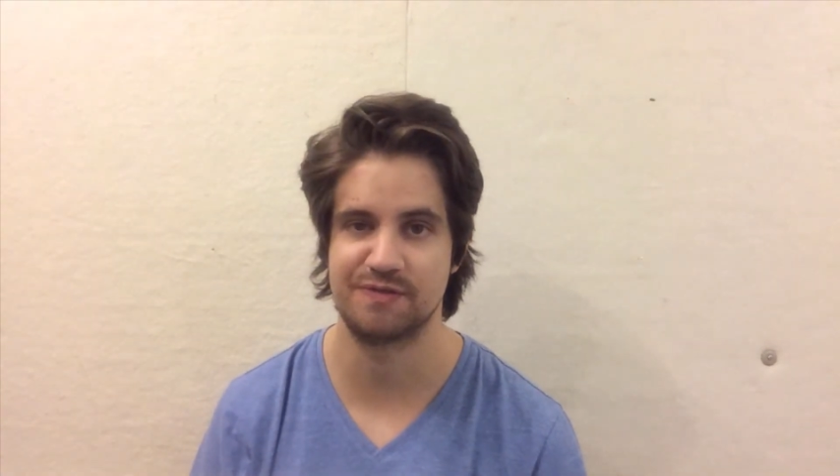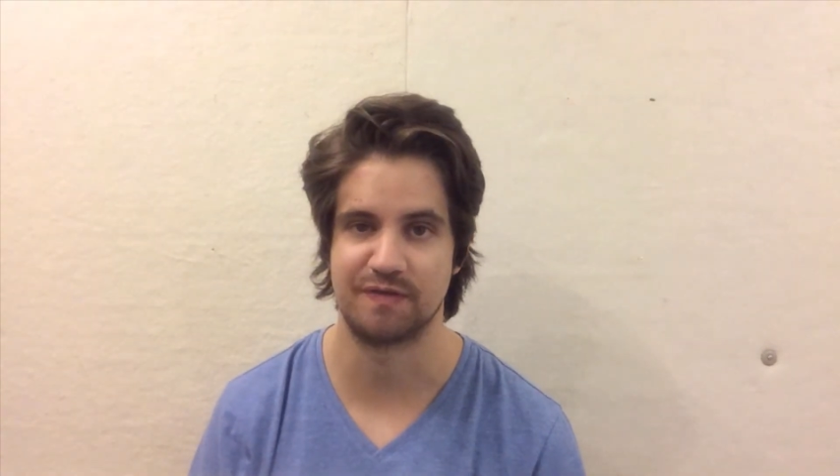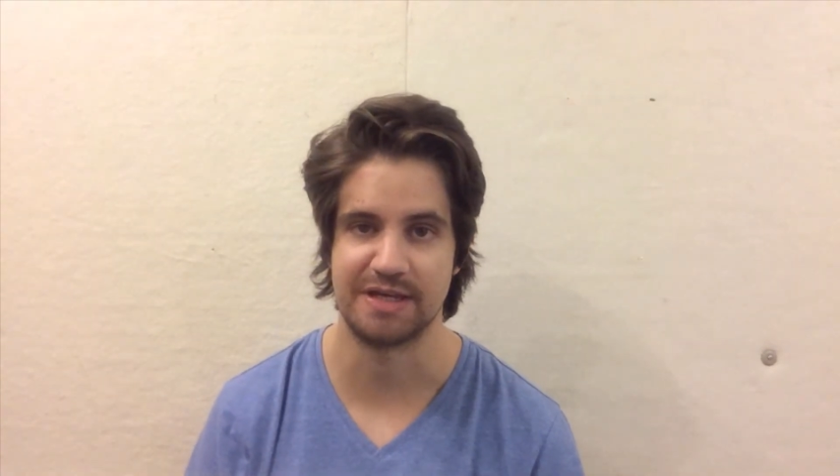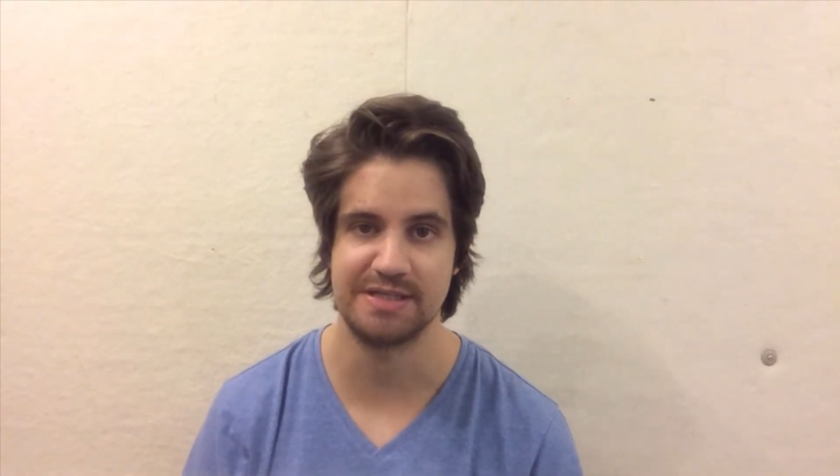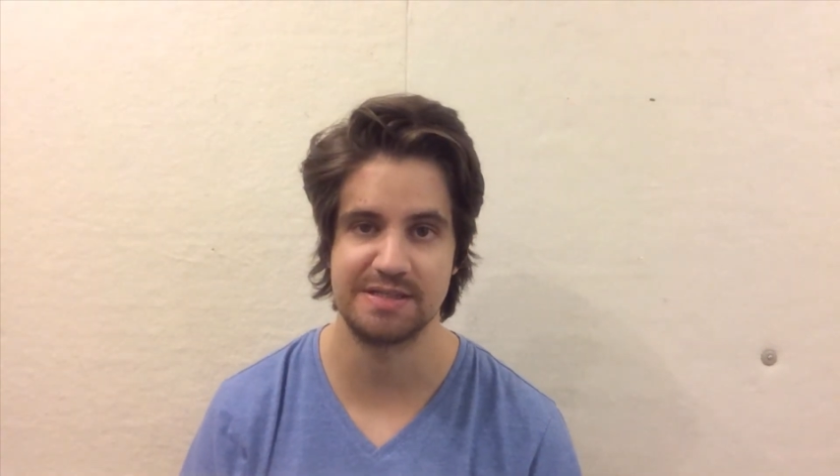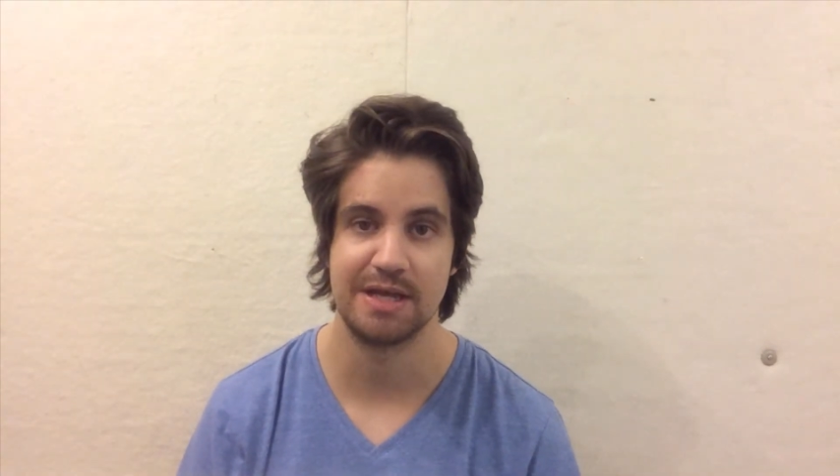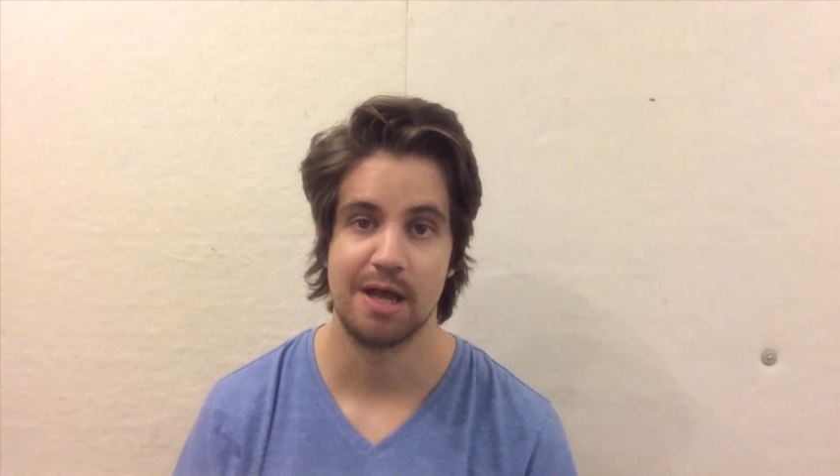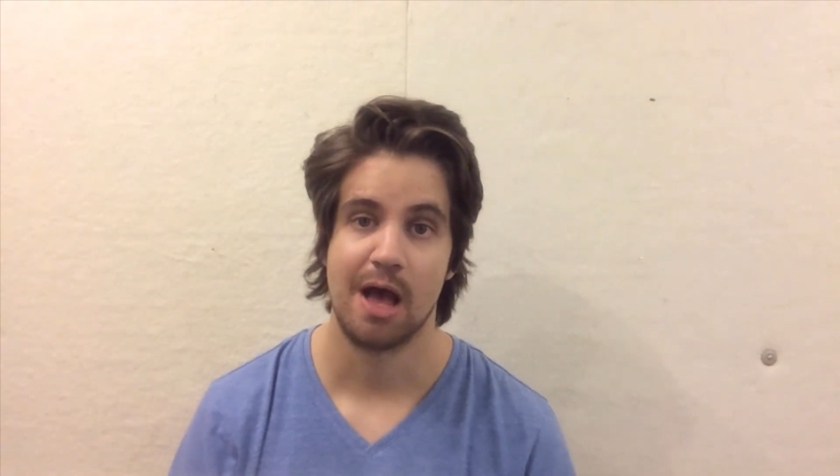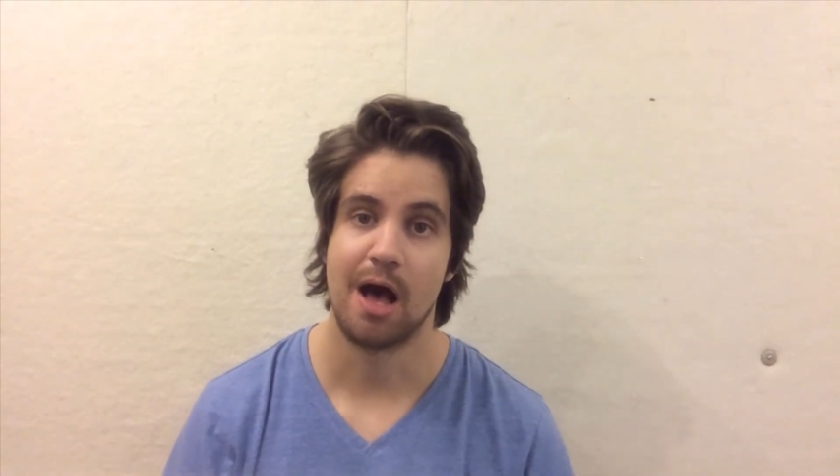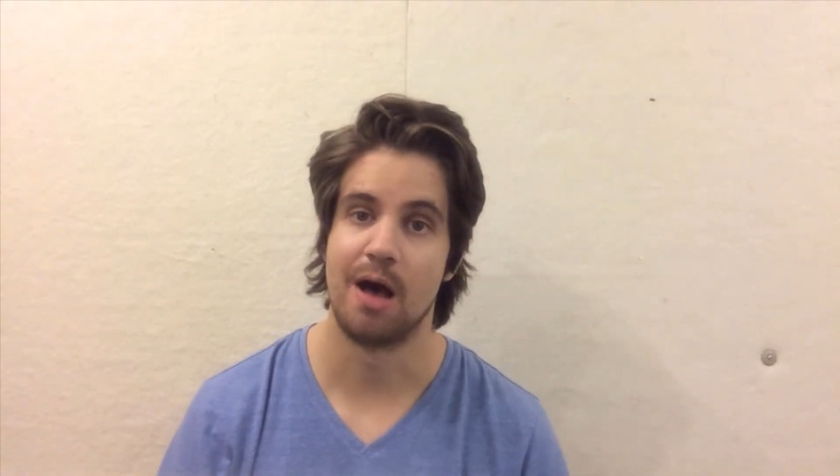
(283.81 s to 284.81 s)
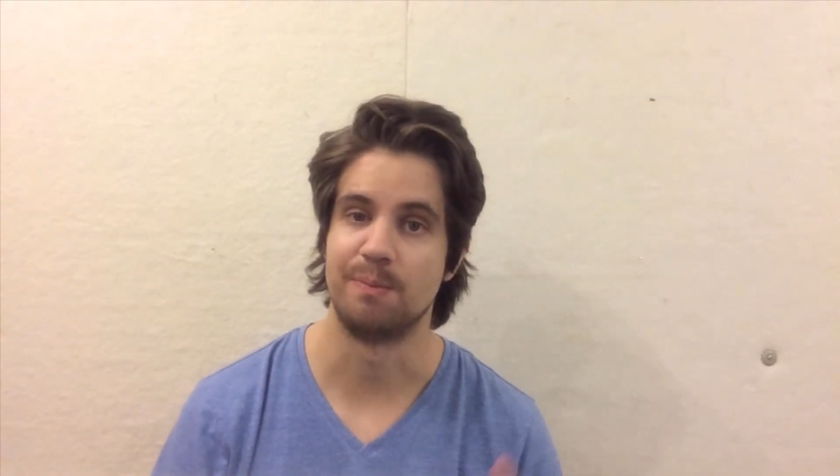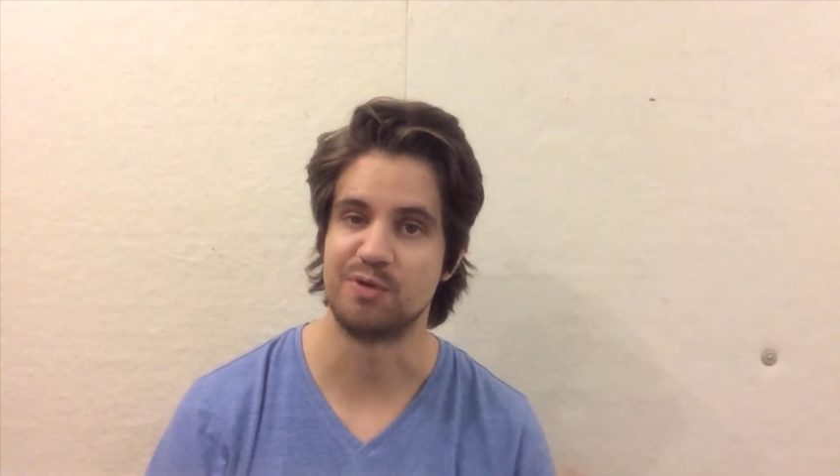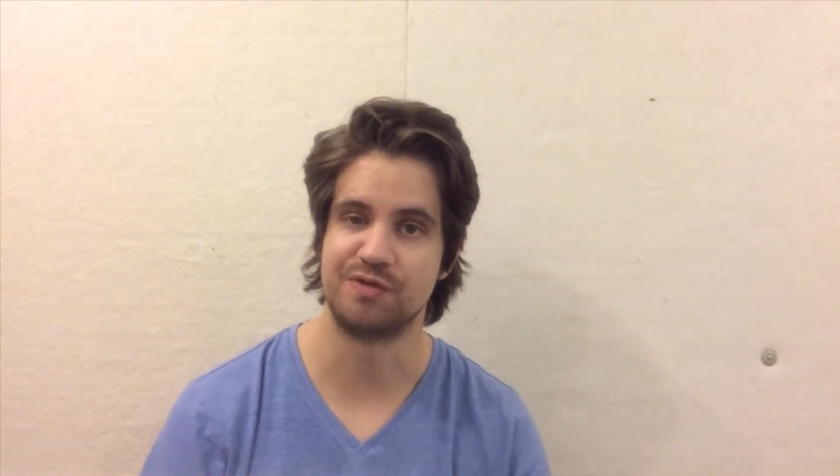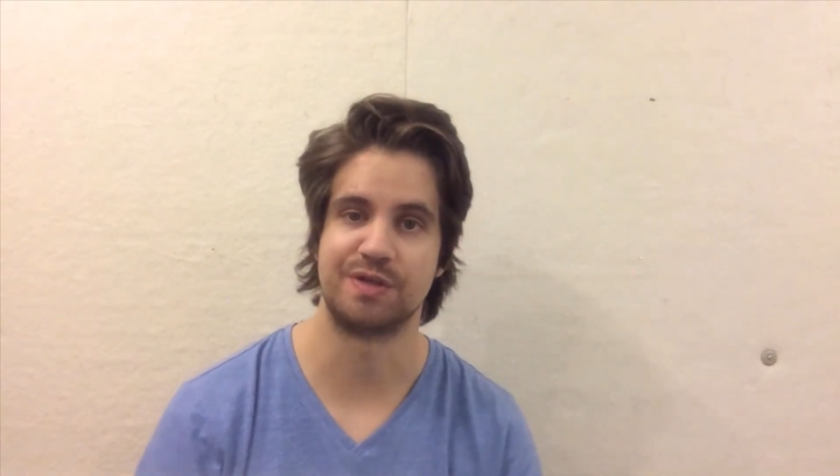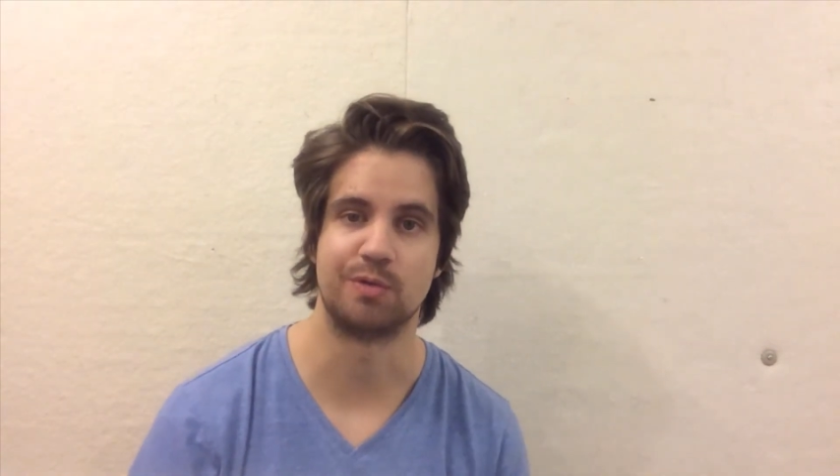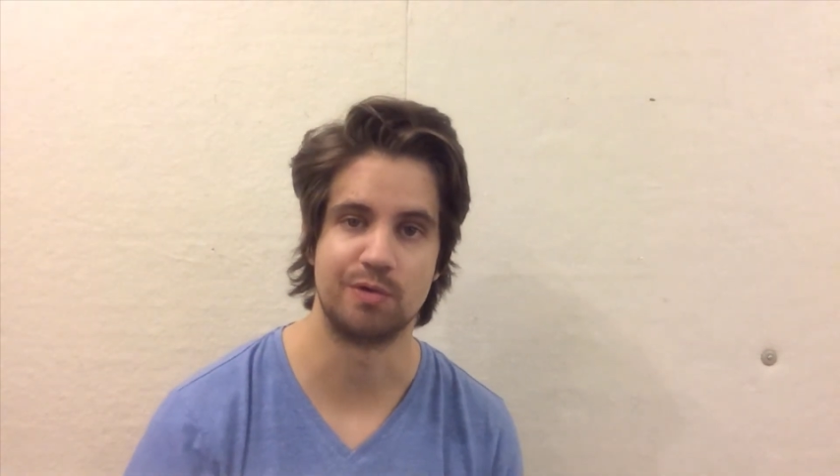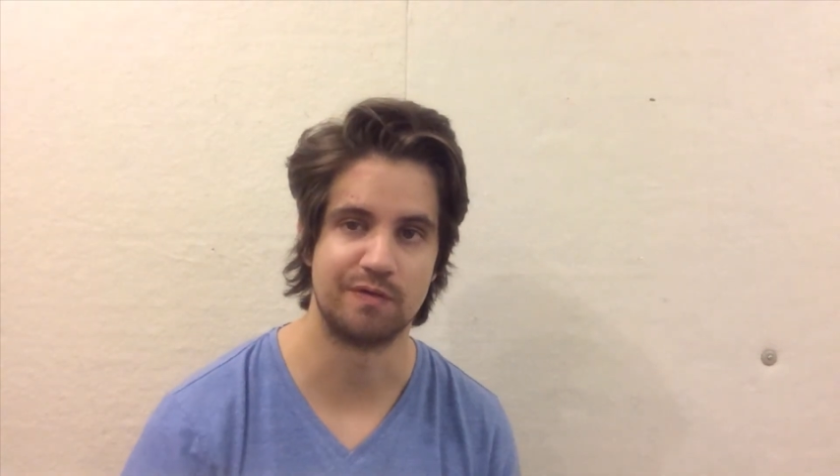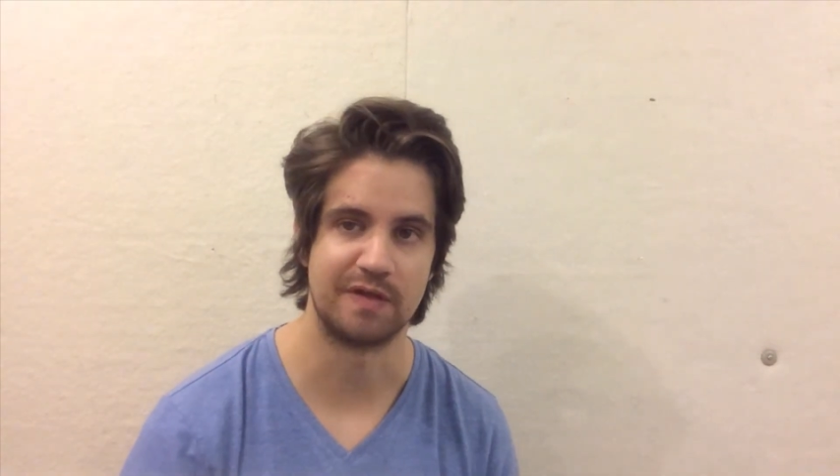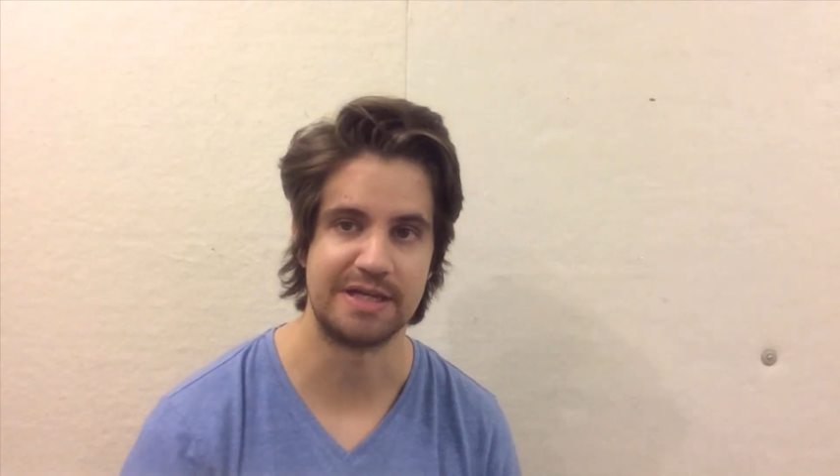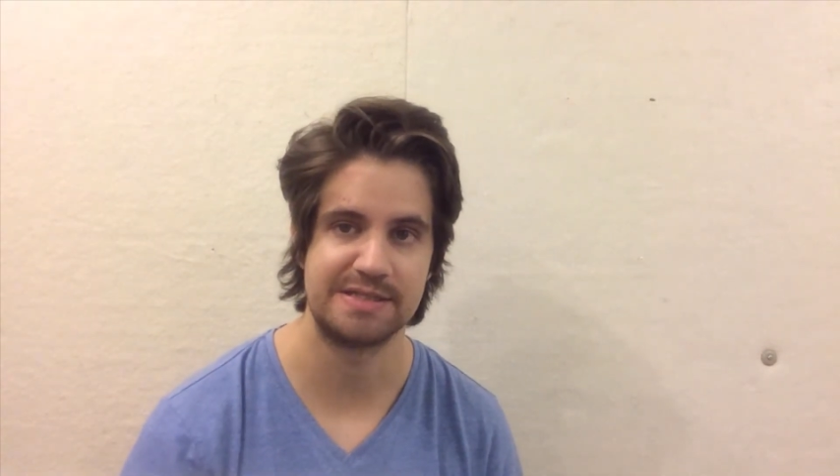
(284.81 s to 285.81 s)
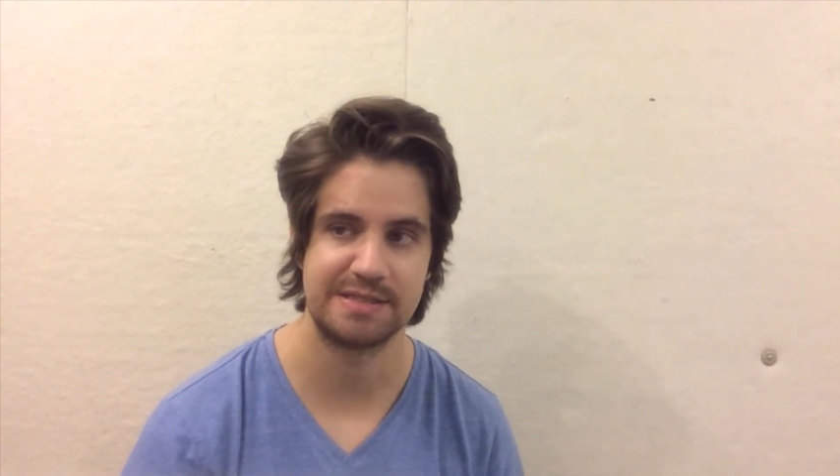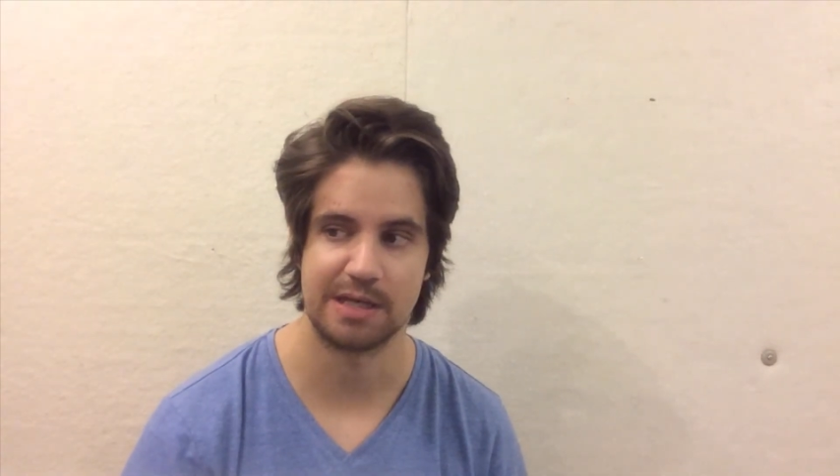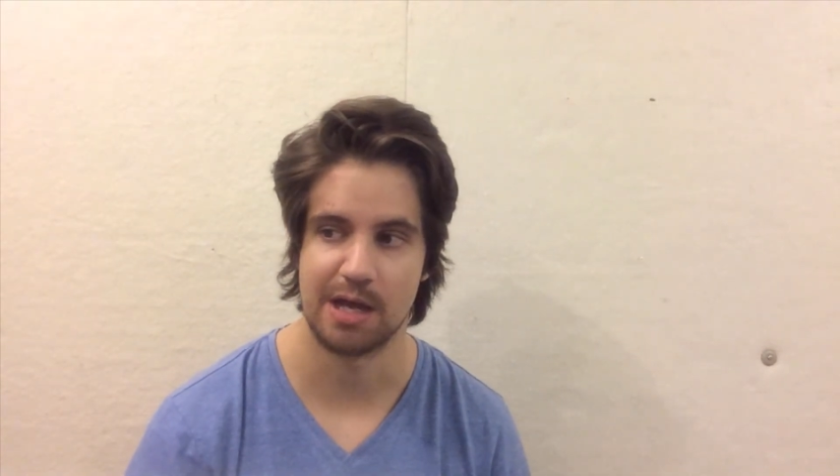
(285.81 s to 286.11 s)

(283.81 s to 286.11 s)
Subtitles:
flights using Google Flights.